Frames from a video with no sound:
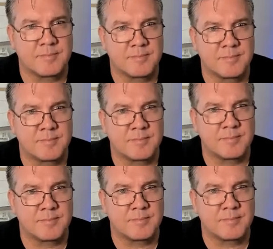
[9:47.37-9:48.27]

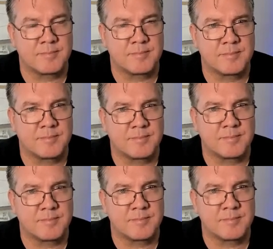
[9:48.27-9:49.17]

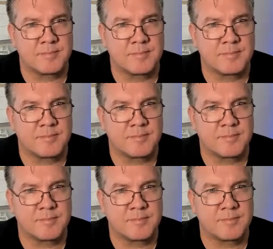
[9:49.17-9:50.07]

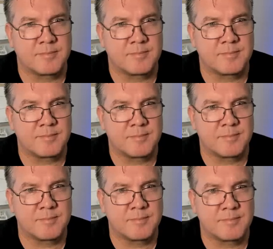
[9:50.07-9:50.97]

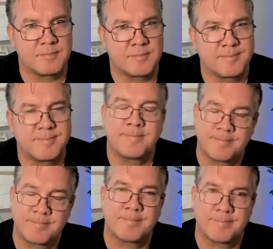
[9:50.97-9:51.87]

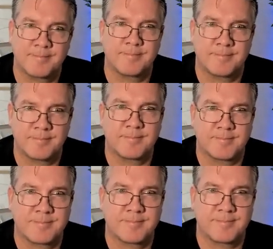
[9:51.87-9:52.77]

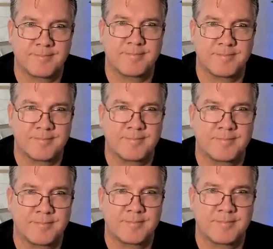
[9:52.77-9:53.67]
(not speaking)